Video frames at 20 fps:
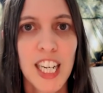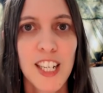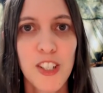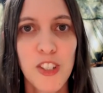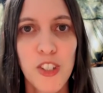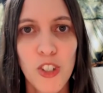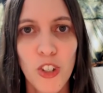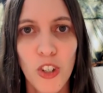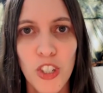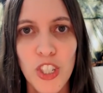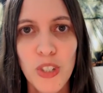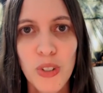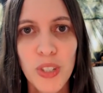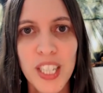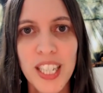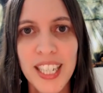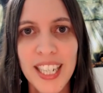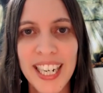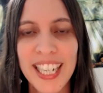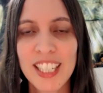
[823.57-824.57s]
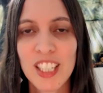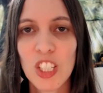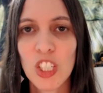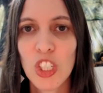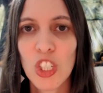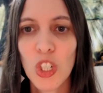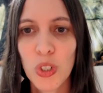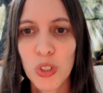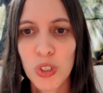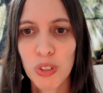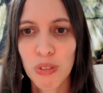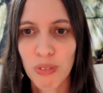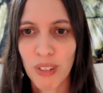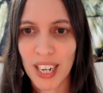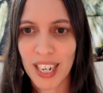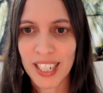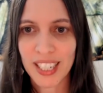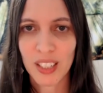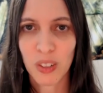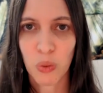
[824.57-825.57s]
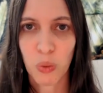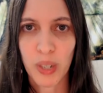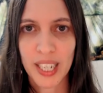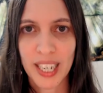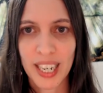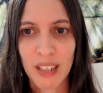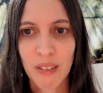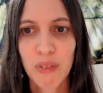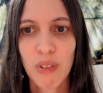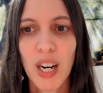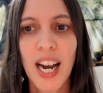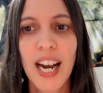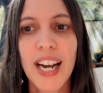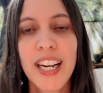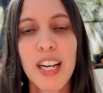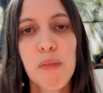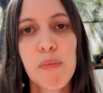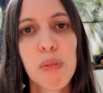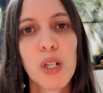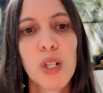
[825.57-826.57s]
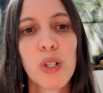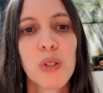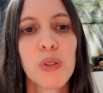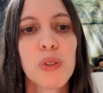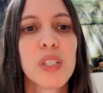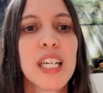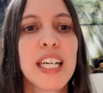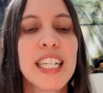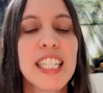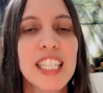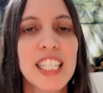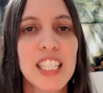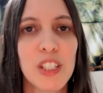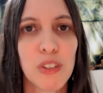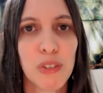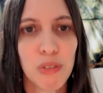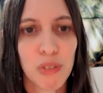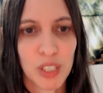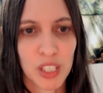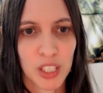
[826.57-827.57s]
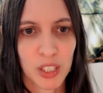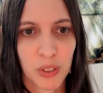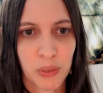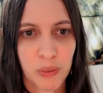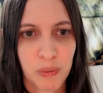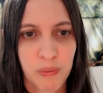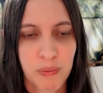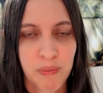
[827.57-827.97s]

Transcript: so you can get notified whenever I upload a new video.